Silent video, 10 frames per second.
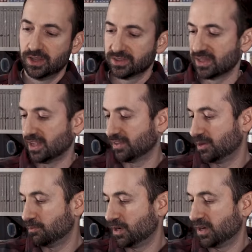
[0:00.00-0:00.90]

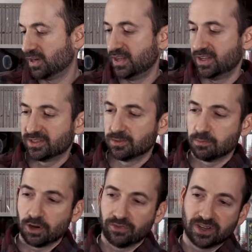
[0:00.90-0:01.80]
Sadly mine
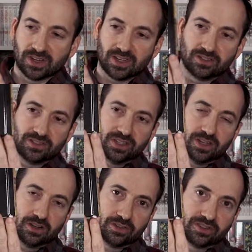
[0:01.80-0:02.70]
isn't perfect as you
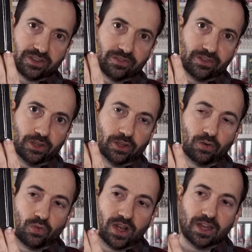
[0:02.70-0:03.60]
see here, this lovely
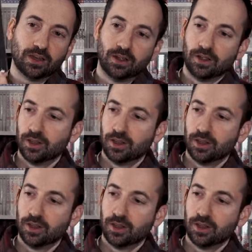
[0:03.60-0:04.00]
little white.